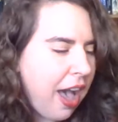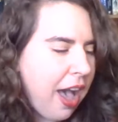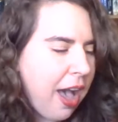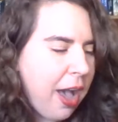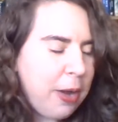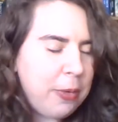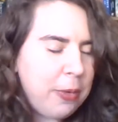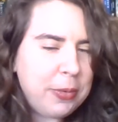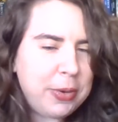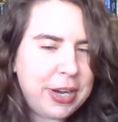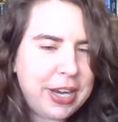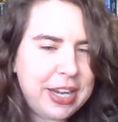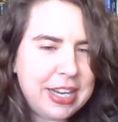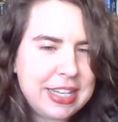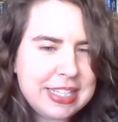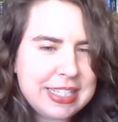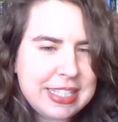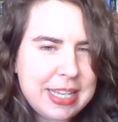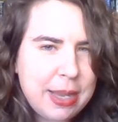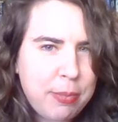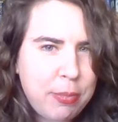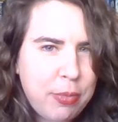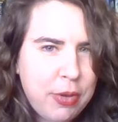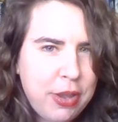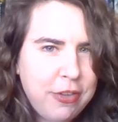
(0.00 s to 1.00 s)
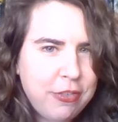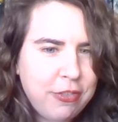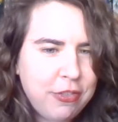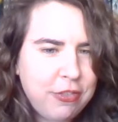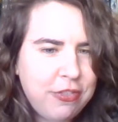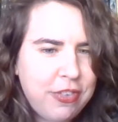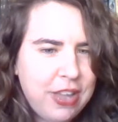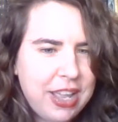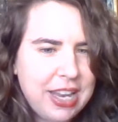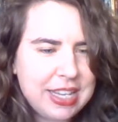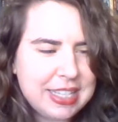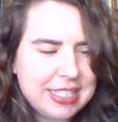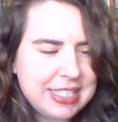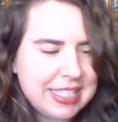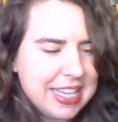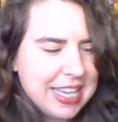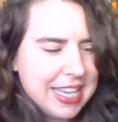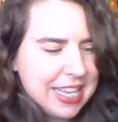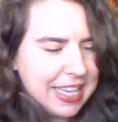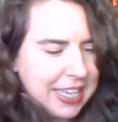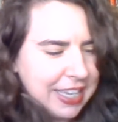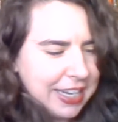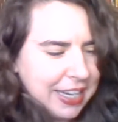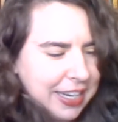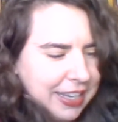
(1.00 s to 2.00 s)
we're going to step away from
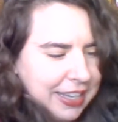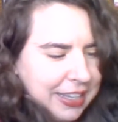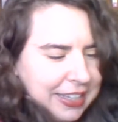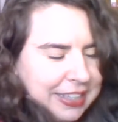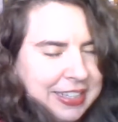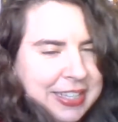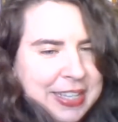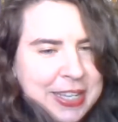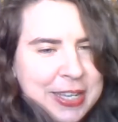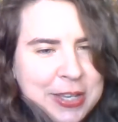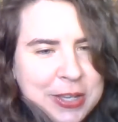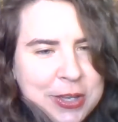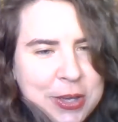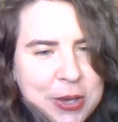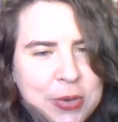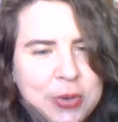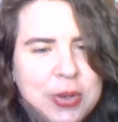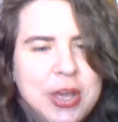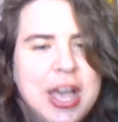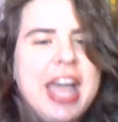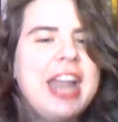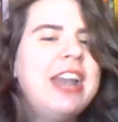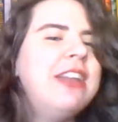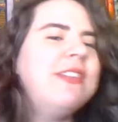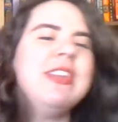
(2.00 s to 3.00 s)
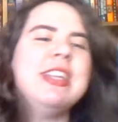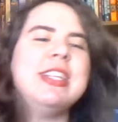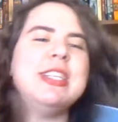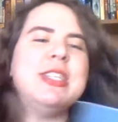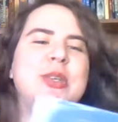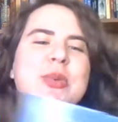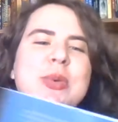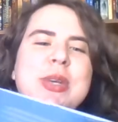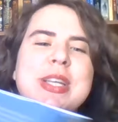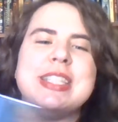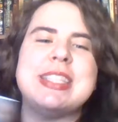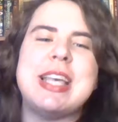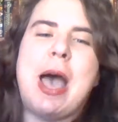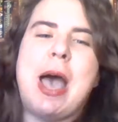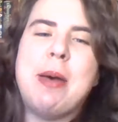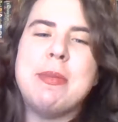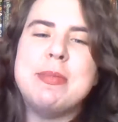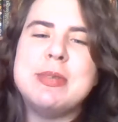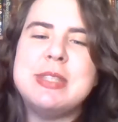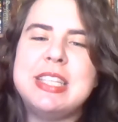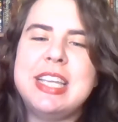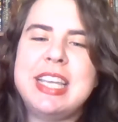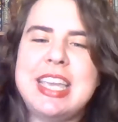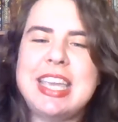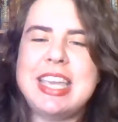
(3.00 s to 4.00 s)
fantasy and going to go kind of into its
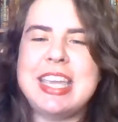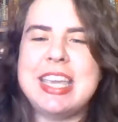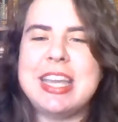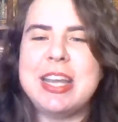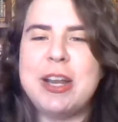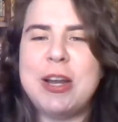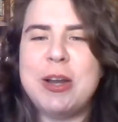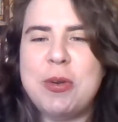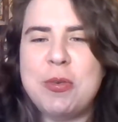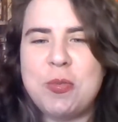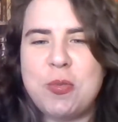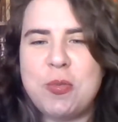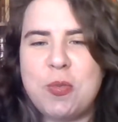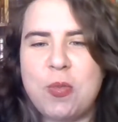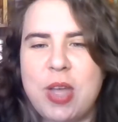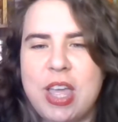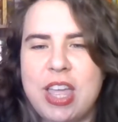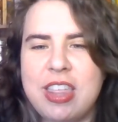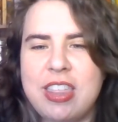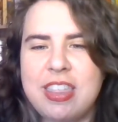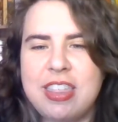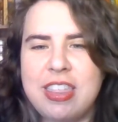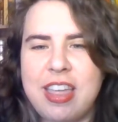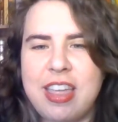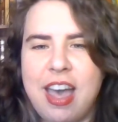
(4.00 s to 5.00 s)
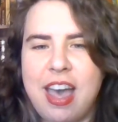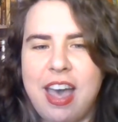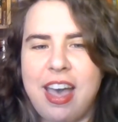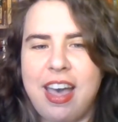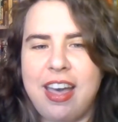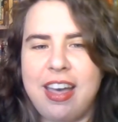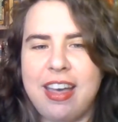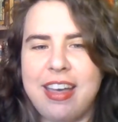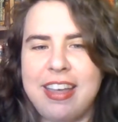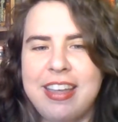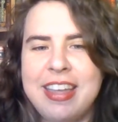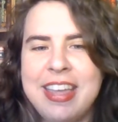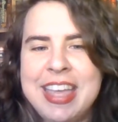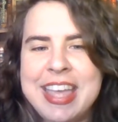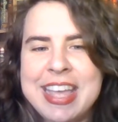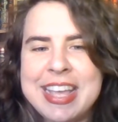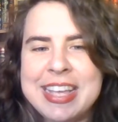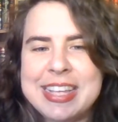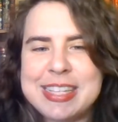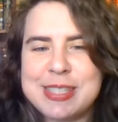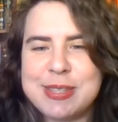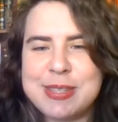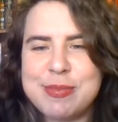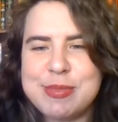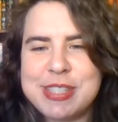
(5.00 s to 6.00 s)
opposite here with
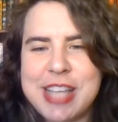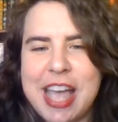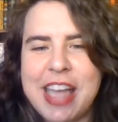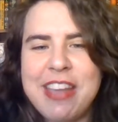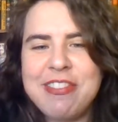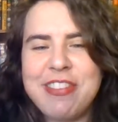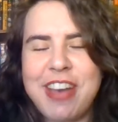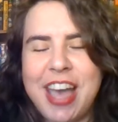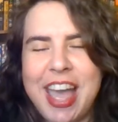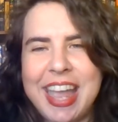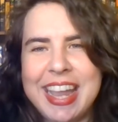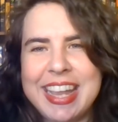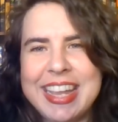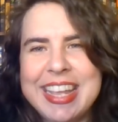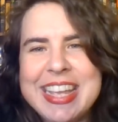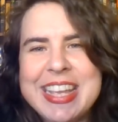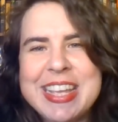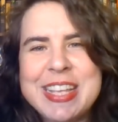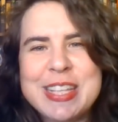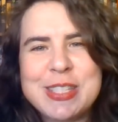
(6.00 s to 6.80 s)
some sci-fi.